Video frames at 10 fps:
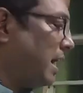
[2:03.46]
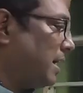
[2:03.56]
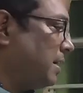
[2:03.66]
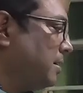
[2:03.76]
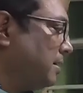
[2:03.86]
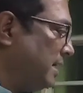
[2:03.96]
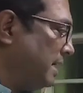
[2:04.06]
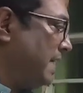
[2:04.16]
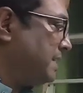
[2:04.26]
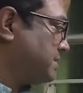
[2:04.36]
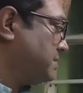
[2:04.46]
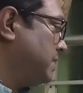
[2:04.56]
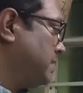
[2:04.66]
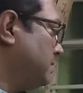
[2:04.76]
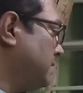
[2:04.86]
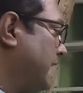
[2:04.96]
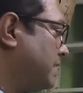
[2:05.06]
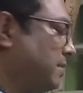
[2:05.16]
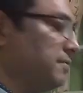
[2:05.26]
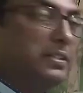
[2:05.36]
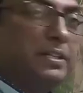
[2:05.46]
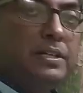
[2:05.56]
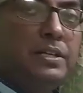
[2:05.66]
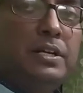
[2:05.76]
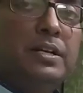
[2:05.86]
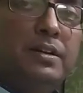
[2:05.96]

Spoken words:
are less than that of the